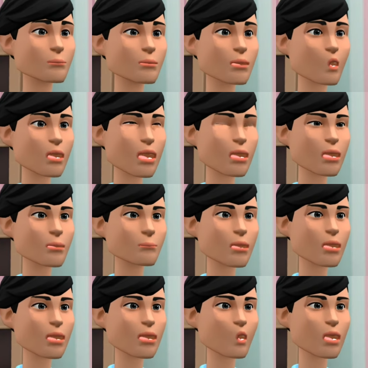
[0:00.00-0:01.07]
I will
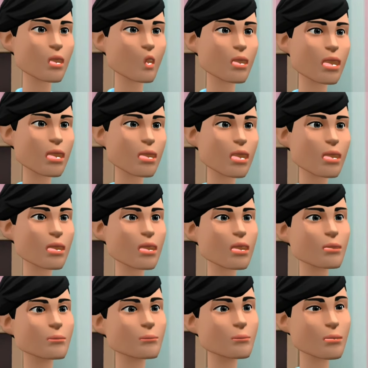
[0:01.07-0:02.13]
explain to you in detail